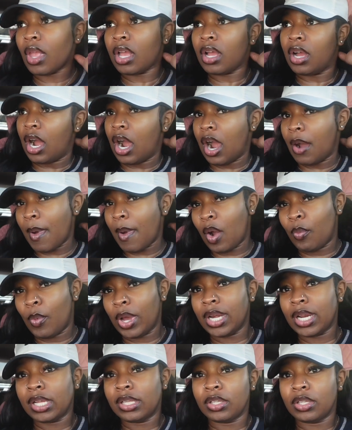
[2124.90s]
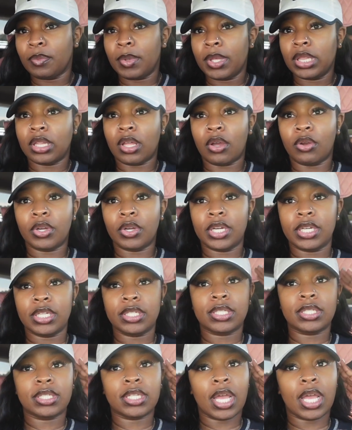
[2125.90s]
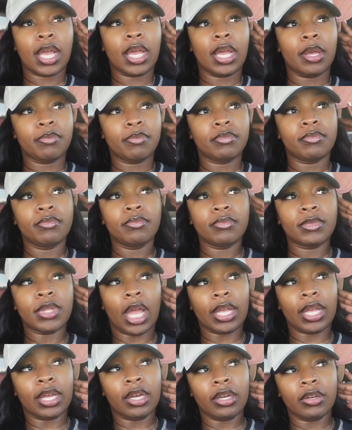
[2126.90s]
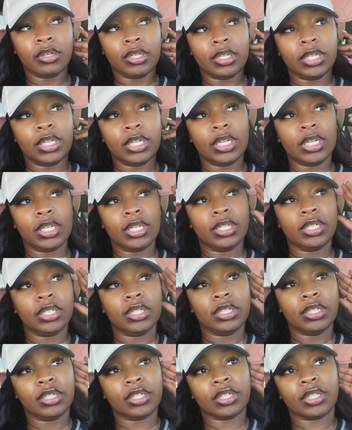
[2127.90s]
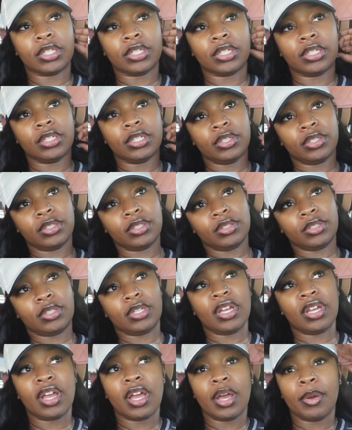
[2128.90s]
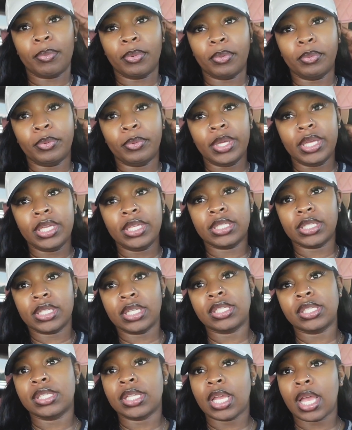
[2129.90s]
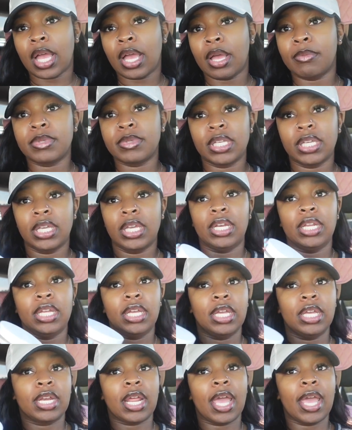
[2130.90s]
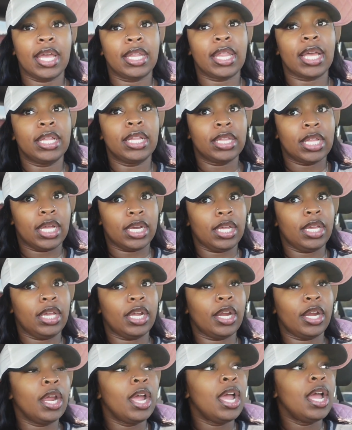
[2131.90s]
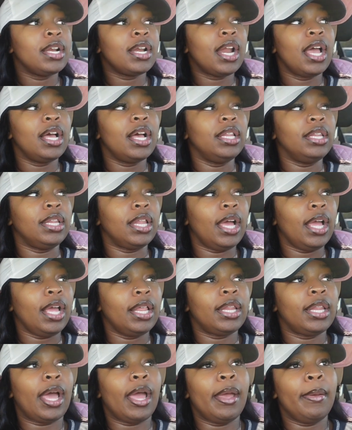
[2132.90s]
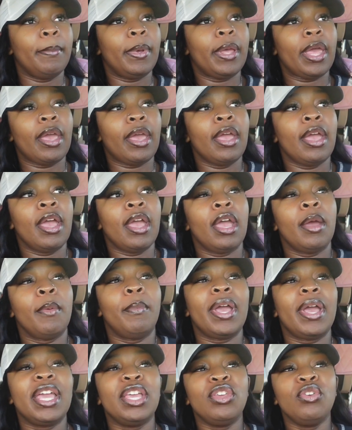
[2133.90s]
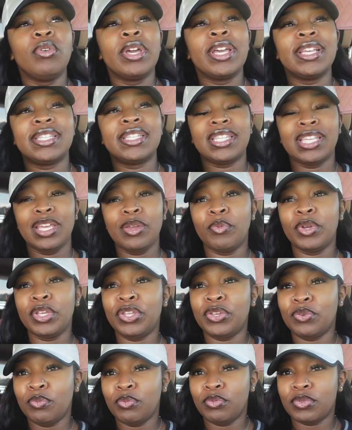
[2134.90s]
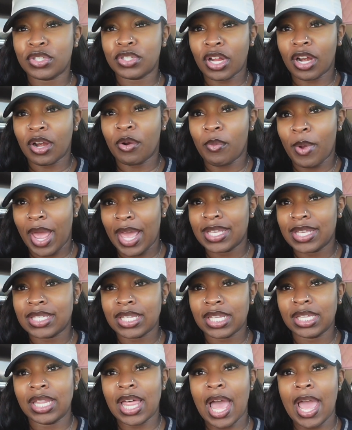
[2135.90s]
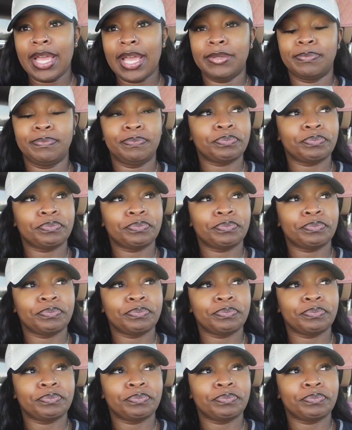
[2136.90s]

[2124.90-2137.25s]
I waited a little bit longer this time, like a good couple weeks this time to get it. And I had like a lot of hair, not a lot, but you can see when you start waxing, like